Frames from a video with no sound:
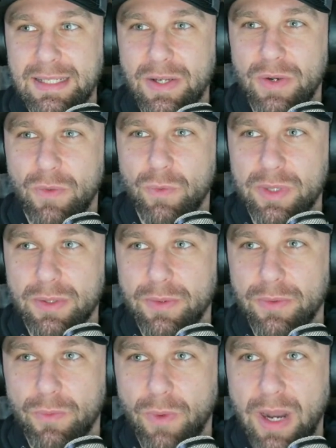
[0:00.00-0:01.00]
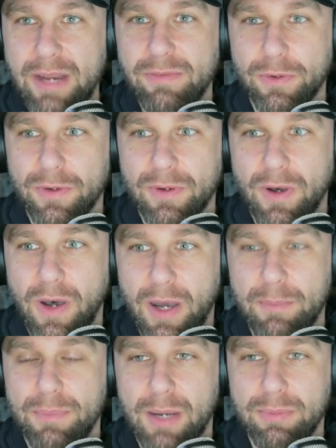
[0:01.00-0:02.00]
with the rifle on
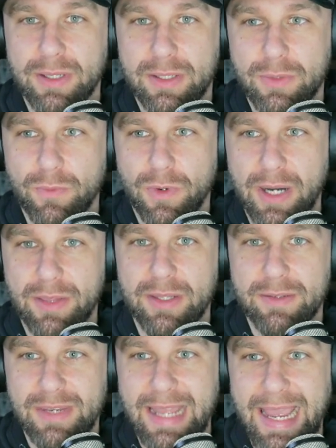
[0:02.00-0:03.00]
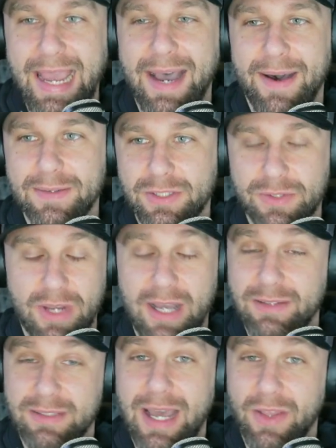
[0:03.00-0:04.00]
public where I live now. So
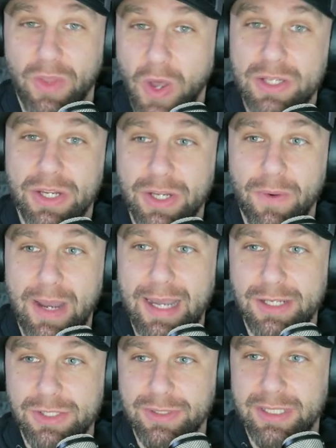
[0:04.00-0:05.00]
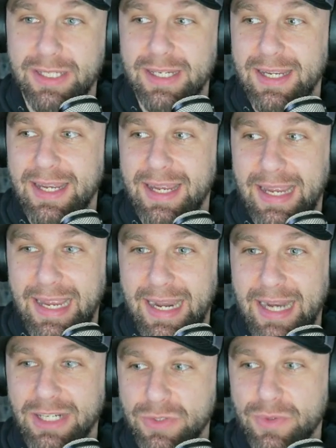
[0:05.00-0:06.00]
not that long ago, actually. And I
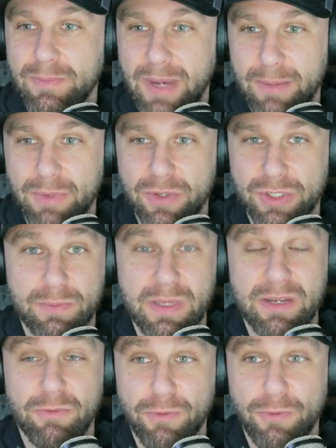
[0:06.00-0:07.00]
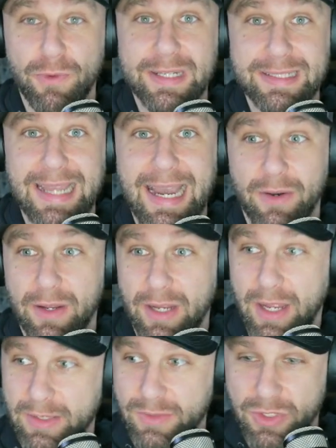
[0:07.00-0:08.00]
just remember just being freaked out.
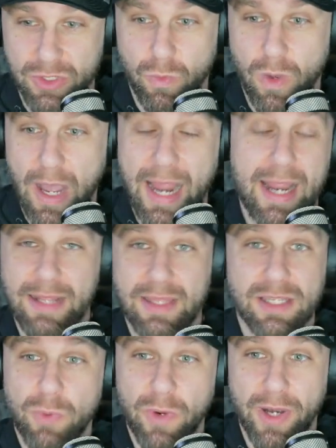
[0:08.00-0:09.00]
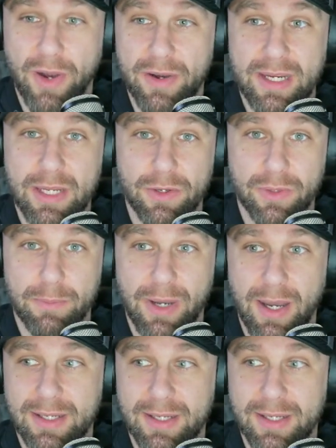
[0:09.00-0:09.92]
I at this point, I already killed a buck.